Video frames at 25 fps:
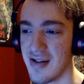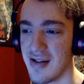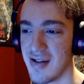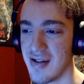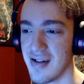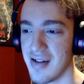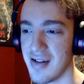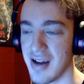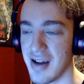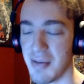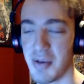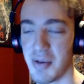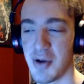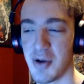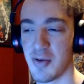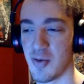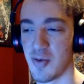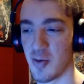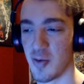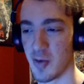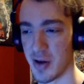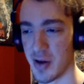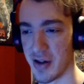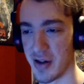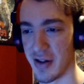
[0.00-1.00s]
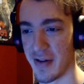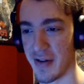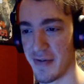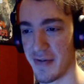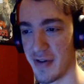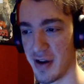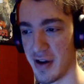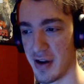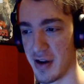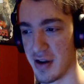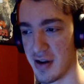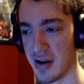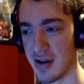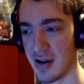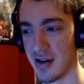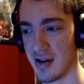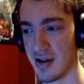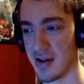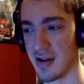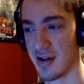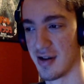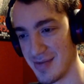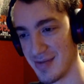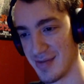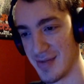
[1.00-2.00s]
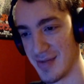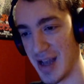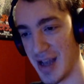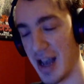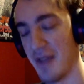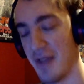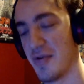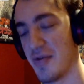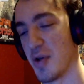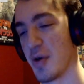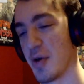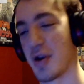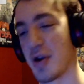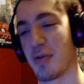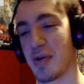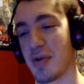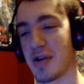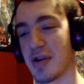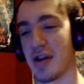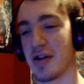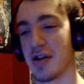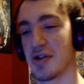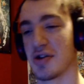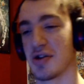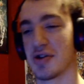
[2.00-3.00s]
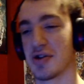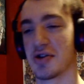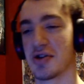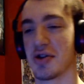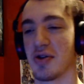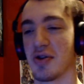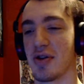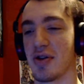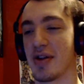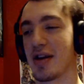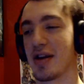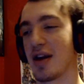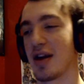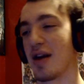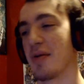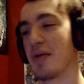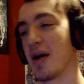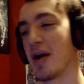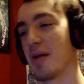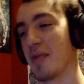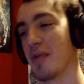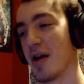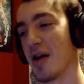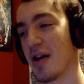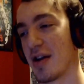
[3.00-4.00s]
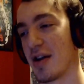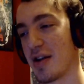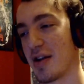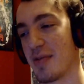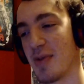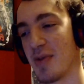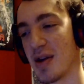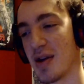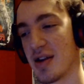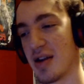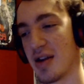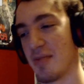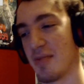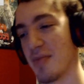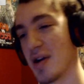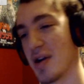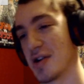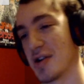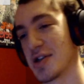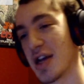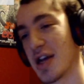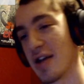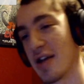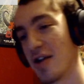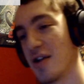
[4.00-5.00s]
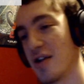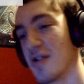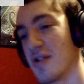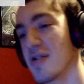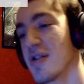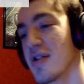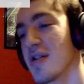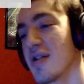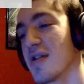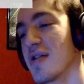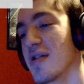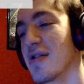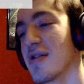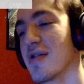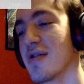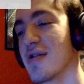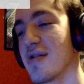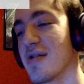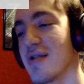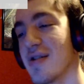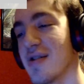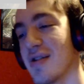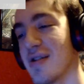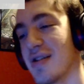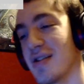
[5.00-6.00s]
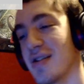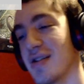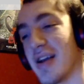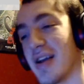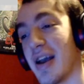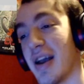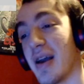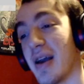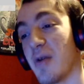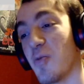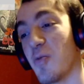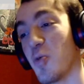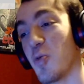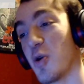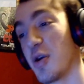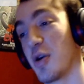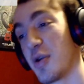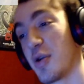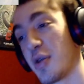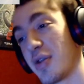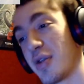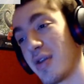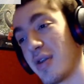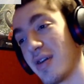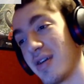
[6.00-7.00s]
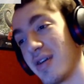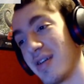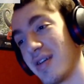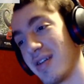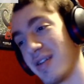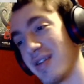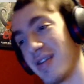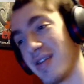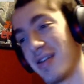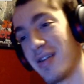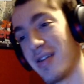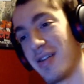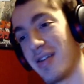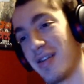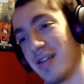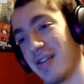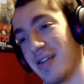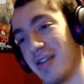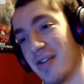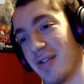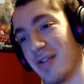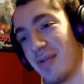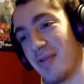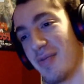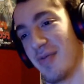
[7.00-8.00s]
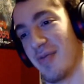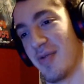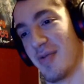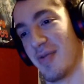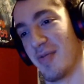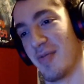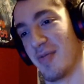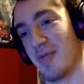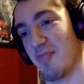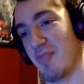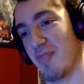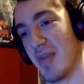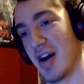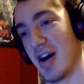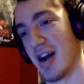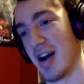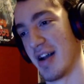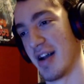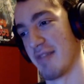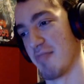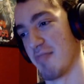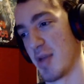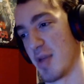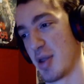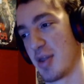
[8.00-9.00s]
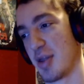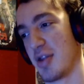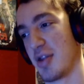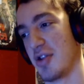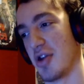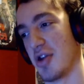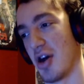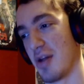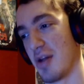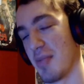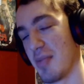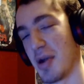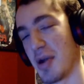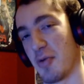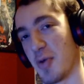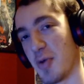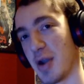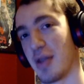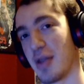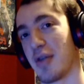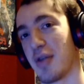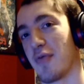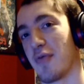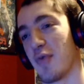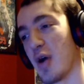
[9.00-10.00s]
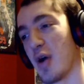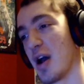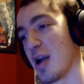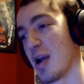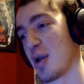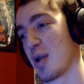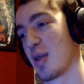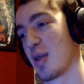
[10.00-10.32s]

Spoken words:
That'd be really funny. I have low expectations, so it's like I'm not expecting much at all. At worst, I must don my wings of wax